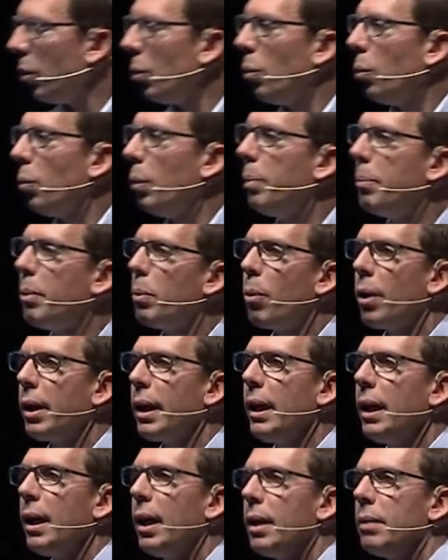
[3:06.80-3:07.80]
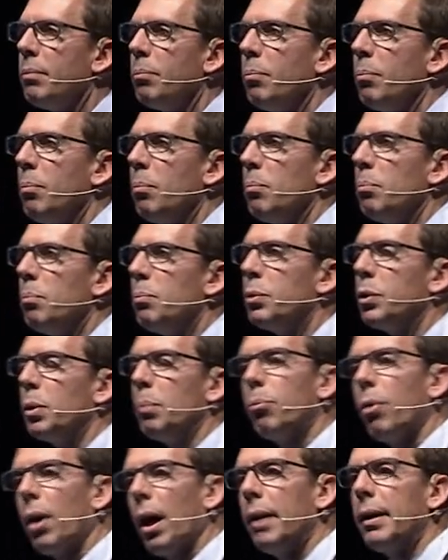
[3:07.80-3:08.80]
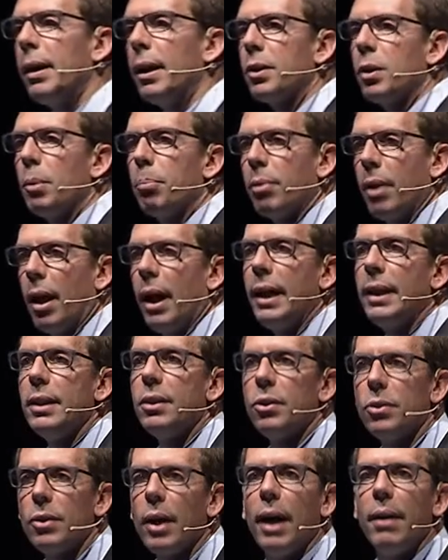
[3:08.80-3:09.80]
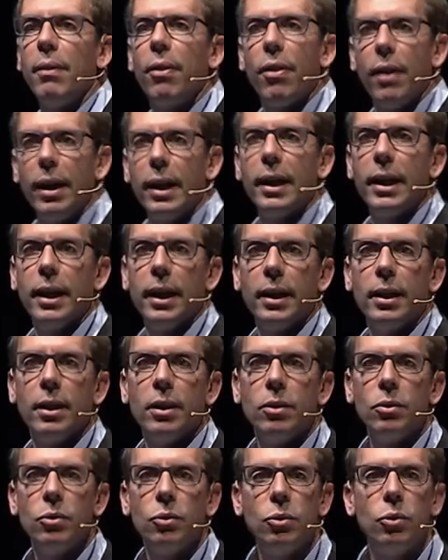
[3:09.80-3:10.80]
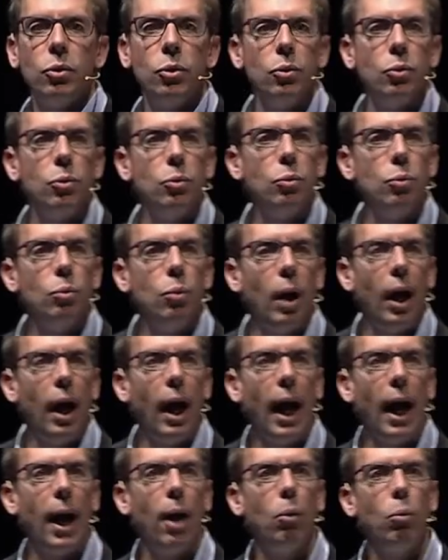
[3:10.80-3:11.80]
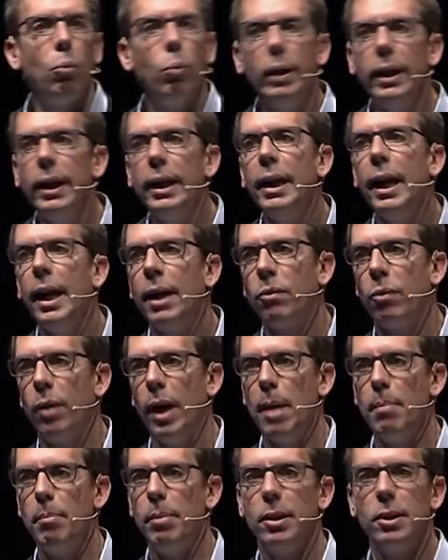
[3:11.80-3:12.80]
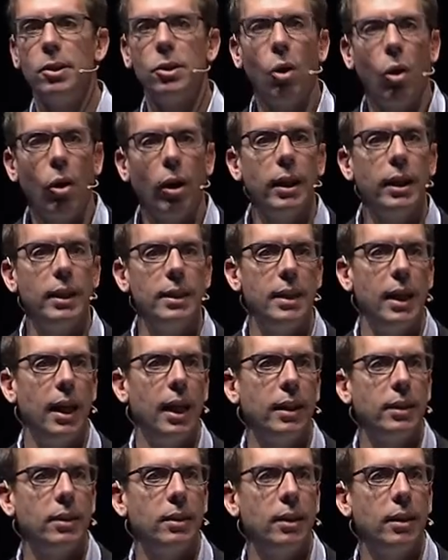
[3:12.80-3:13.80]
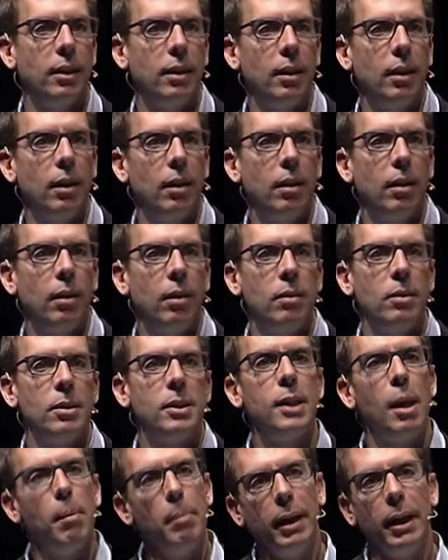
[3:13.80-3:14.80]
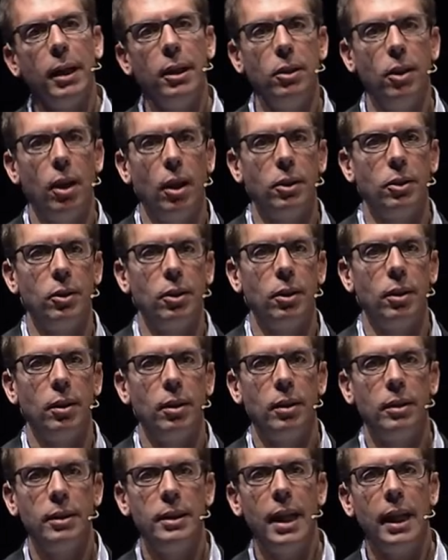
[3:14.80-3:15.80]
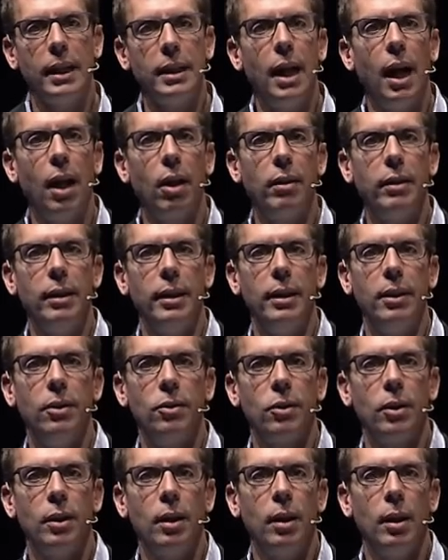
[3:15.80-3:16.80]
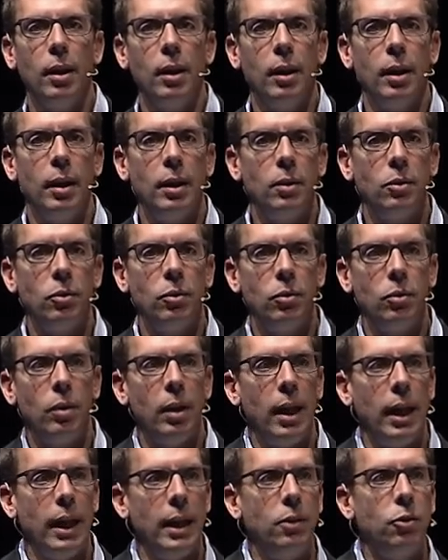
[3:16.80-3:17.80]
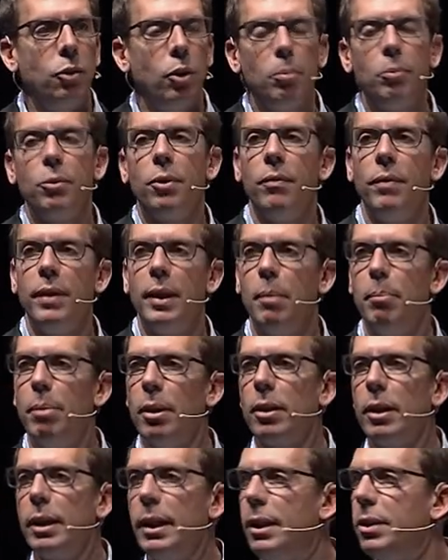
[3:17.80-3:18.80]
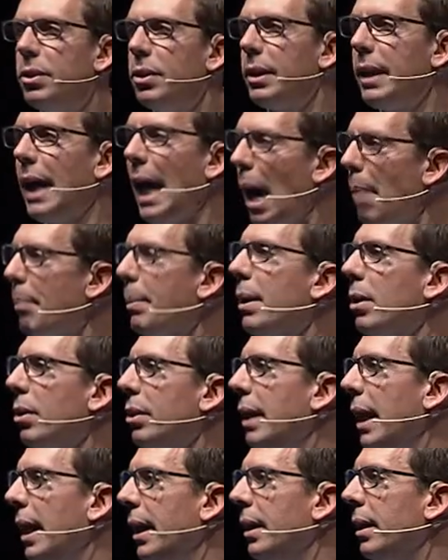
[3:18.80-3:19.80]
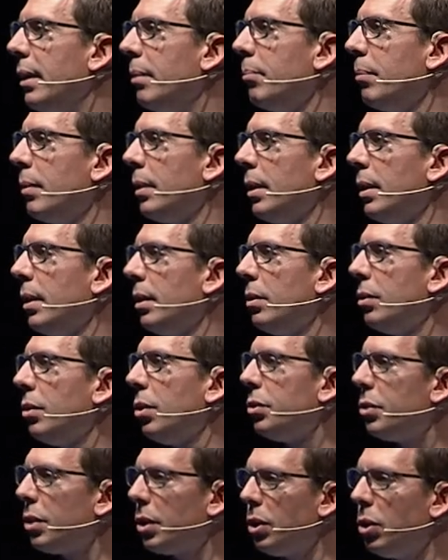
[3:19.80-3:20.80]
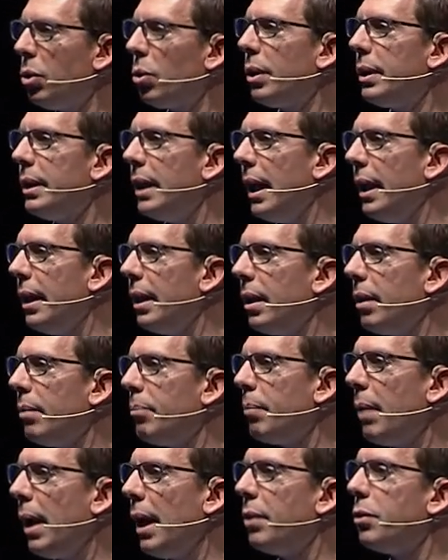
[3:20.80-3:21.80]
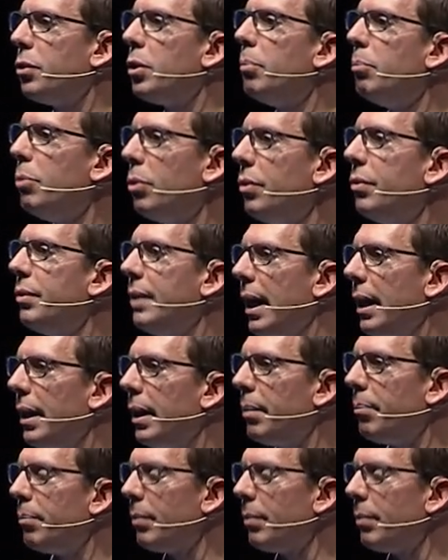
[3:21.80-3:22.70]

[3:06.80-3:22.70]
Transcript: We've been working on some projects applying design thinking to how we at Rambus architect semiconductor technologies in terms of the ability to capture data, to secure data, and to move data.